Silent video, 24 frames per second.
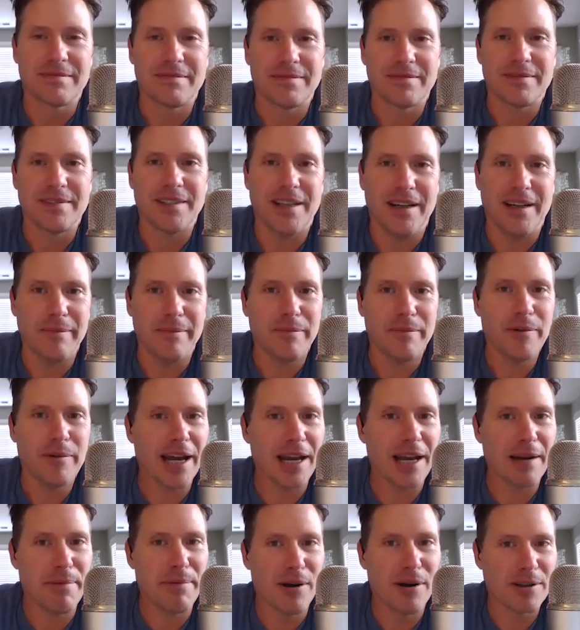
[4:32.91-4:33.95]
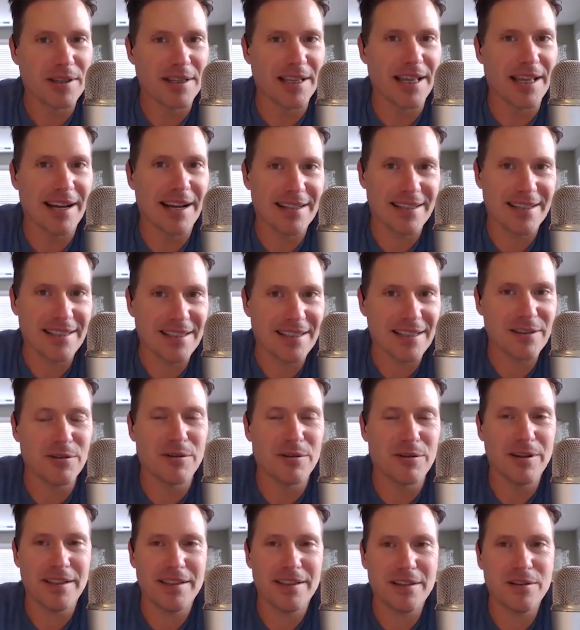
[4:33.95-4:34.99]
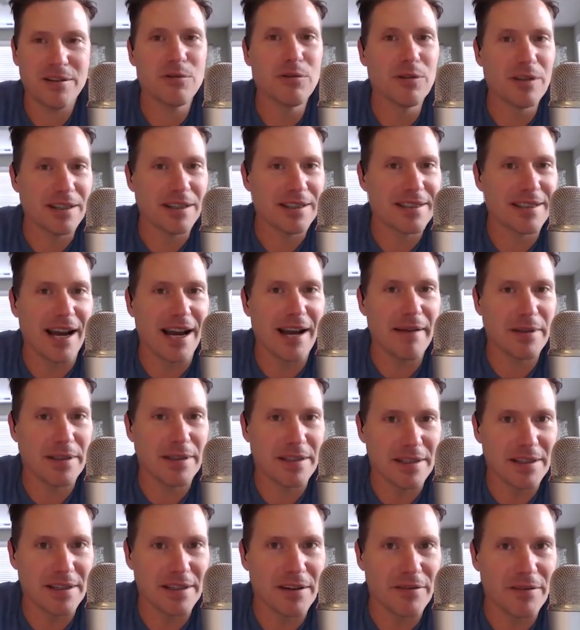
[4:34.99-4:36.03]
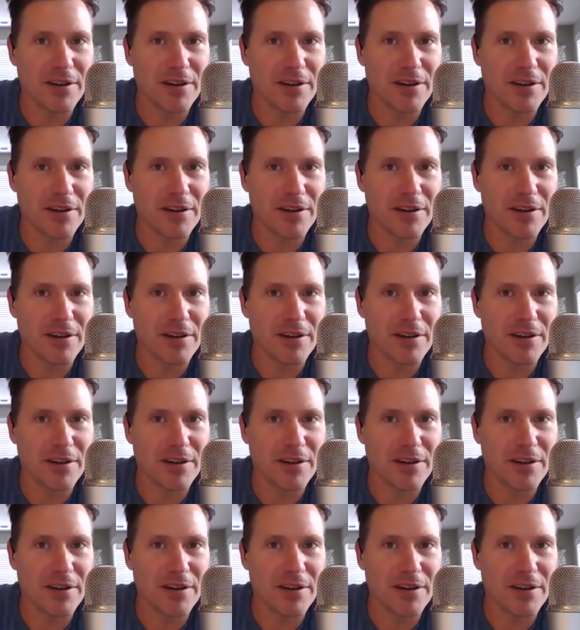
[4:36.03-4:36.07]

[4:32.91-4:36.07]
Yeah. We got to post that, because that's a cool assignment to do.